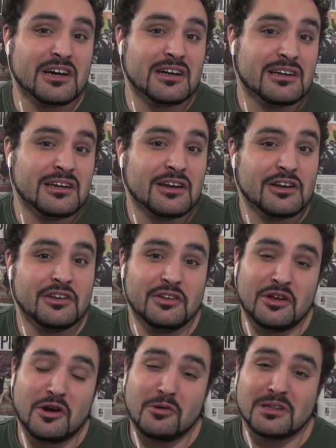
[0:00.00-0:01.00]
done,
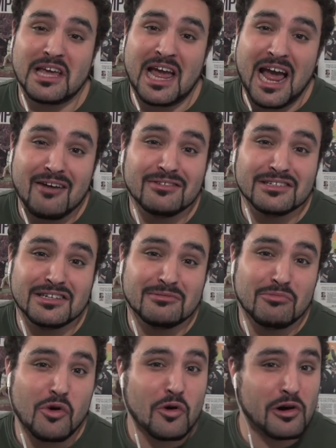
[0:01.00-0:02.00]
you know what they haven't
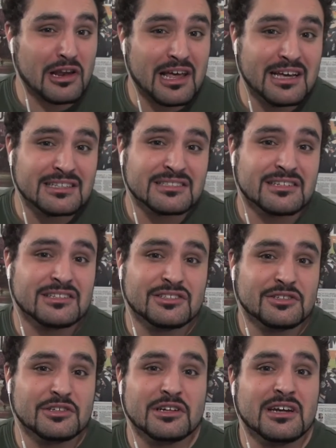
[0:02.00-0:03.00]
done, more or less, because
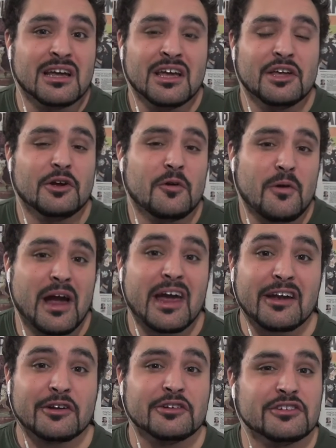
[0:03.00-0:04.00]
you're a
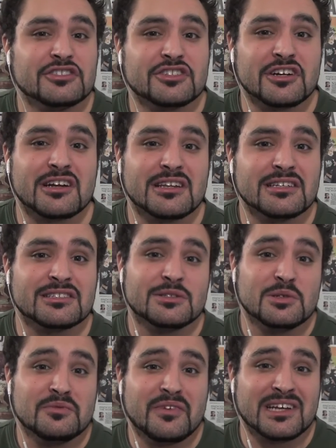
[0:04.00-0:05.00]
writer, you're a journalist,
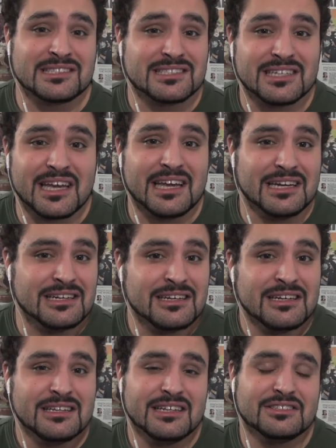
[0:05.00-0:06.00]
you investigate.
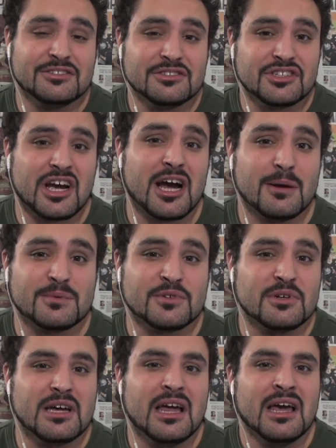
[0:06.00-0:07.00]
That's your job.
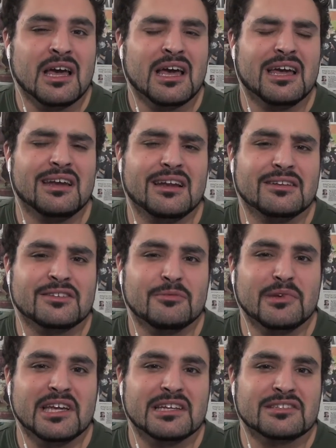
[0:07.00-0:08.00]
So to
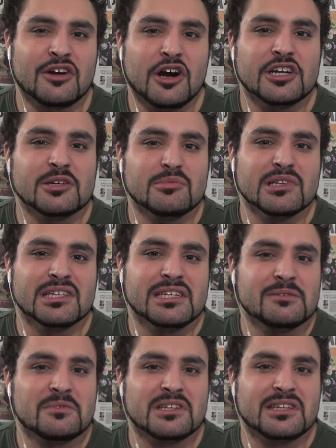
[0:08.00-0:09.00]
me, it's hard to
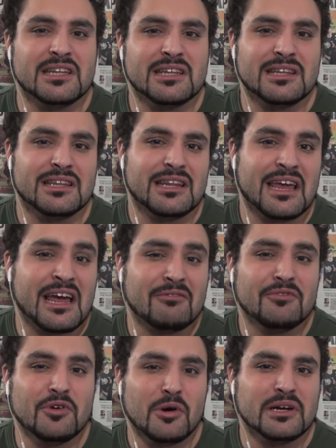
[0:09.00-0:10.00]
believe that they
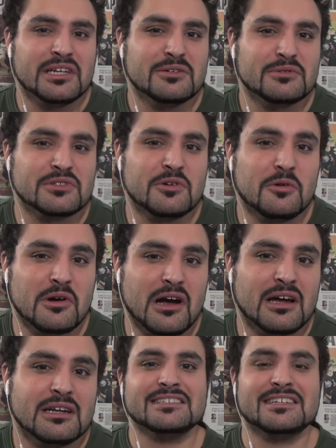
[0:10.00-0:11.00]
have no idea what's going
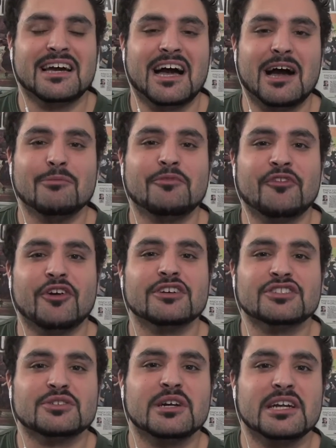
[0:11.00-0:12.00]
on. I'm
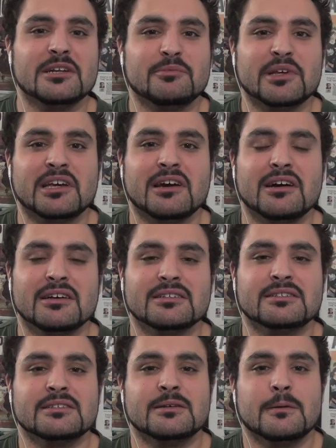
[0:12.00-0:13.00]
frustrated
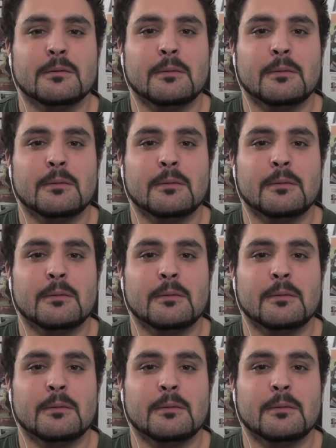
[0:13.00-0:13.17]
because,